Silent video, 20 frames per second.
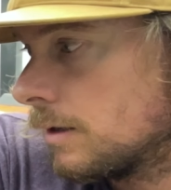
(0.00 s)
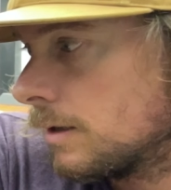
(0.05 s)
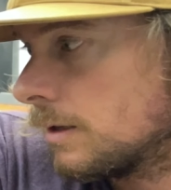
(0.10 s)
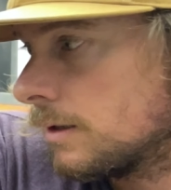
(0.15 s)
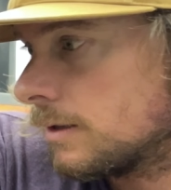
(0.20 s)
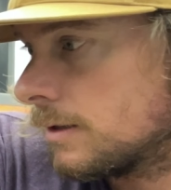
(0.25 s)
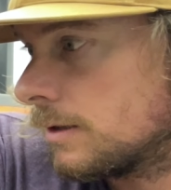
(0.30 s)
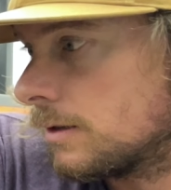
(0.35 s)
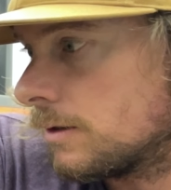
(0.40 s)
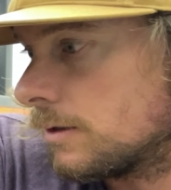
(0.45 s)

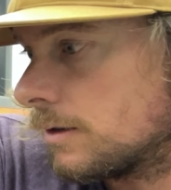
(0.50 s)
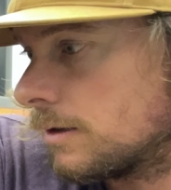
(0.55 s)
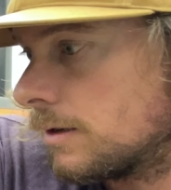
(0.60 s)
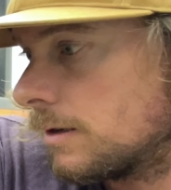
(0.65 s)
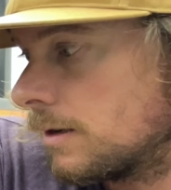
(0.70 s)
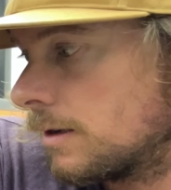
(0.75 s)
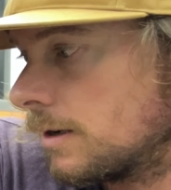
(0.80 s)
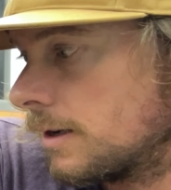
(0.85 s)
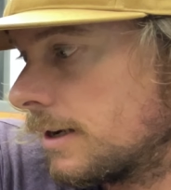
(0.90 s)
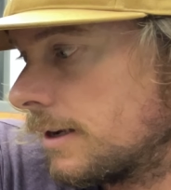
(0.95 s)

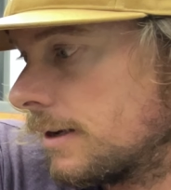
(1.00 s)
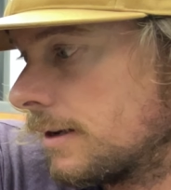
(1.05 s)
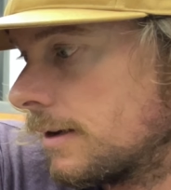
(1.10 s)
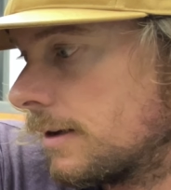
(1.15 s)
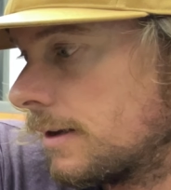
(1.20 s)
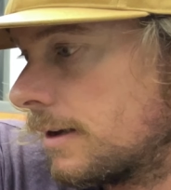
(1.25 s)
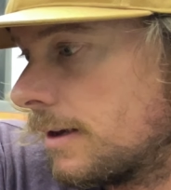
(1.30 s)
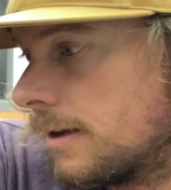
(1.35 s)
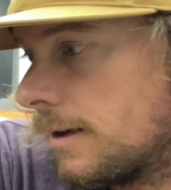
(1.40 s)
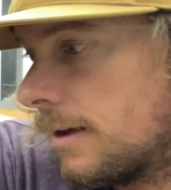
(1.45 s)
cylinder
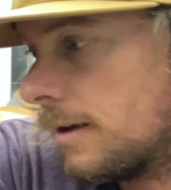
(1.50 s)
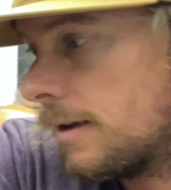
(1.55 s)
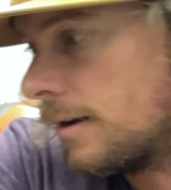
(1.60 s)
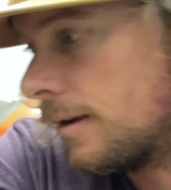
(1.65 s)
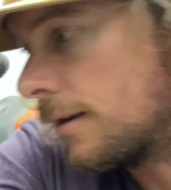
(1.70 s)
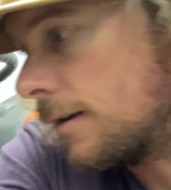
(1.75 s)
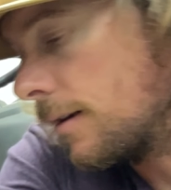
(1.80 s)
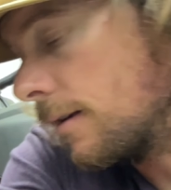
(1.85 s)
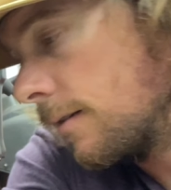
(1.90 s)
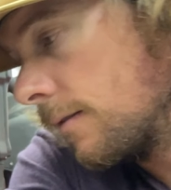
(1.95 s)
head
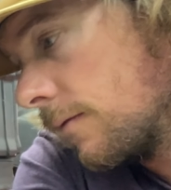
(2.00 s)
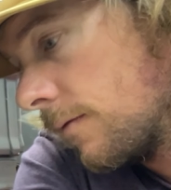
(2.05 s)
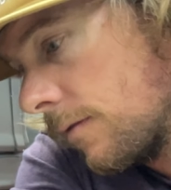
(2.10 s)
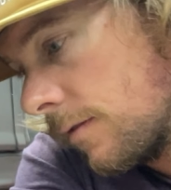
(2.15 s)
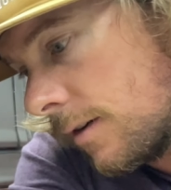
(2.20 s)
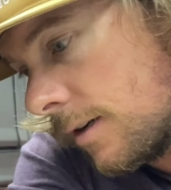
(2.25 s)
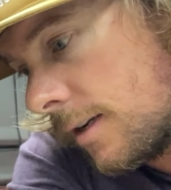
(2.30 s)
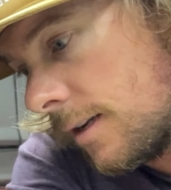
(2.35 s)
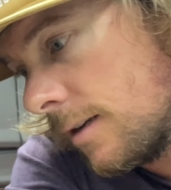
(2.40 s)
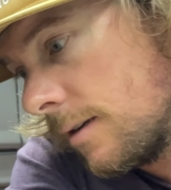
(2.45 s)
and
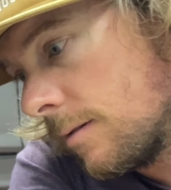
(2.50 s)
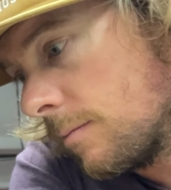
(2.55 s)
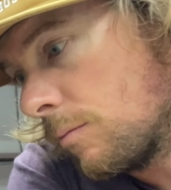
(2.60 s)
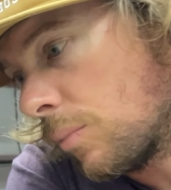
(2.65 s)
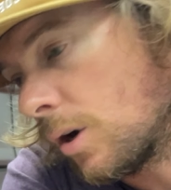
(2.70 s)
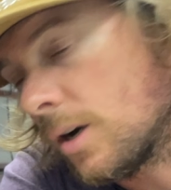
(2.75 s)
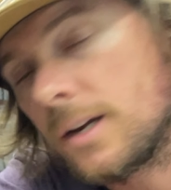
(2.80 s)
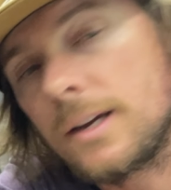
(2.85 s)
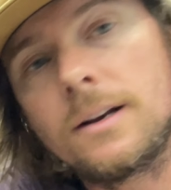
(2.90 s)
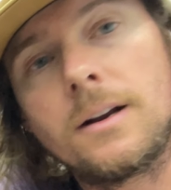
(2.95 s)
freaking
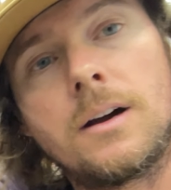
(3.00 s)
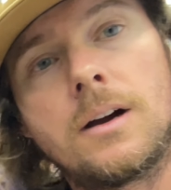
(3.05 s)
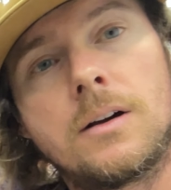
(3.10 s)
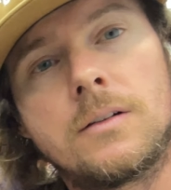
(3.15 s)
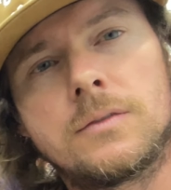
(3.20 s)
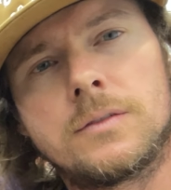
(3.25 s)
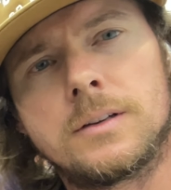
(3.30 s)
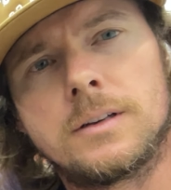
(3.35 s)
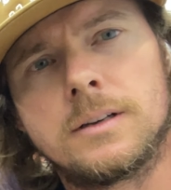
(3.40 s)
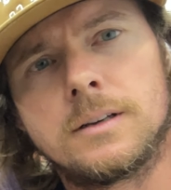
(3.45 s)
breaking
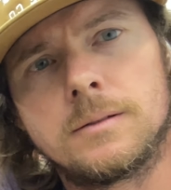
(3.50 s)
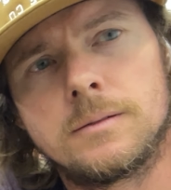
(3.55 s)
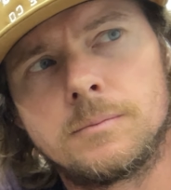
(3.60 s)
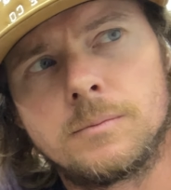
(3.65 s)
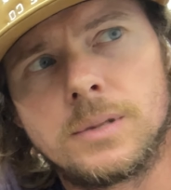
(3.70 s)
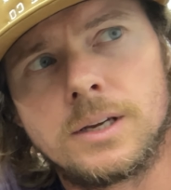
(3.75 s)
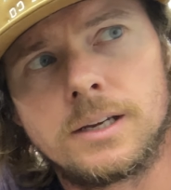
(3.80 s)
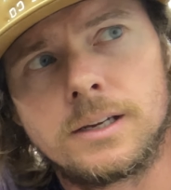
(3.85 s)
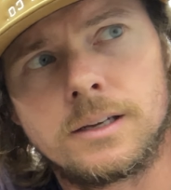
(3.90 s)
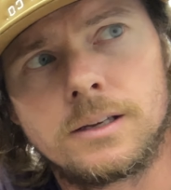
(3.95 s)
off and
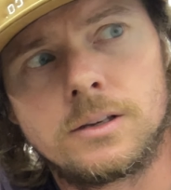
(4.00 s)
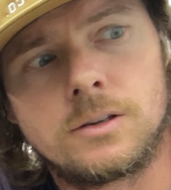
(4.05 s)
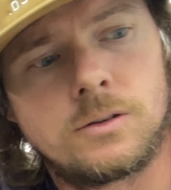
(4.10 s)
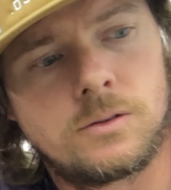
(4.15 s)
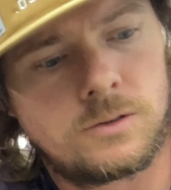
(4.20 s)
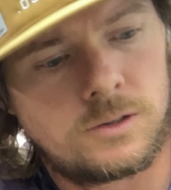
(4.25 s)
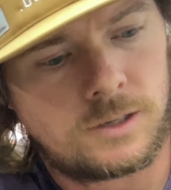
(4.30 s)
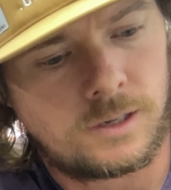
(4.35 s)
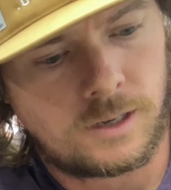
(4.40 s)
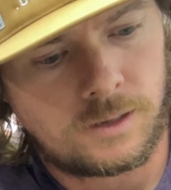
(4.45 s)
being a
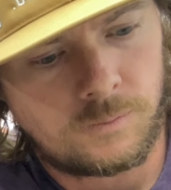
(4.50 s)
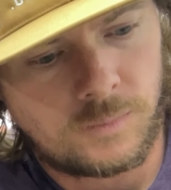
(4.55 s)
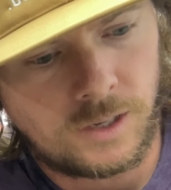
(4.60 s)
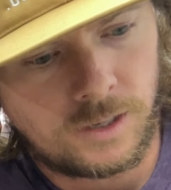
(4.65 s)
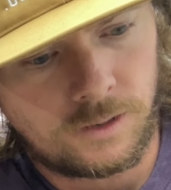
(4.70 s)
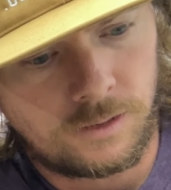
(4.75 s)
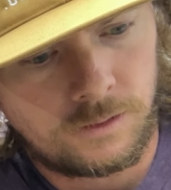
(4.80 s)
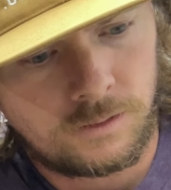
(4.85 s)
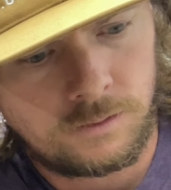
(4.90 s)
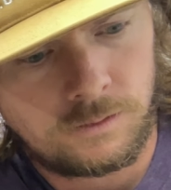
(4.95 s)
huge
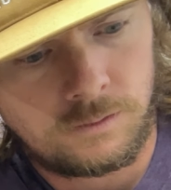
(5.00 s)
nightmare.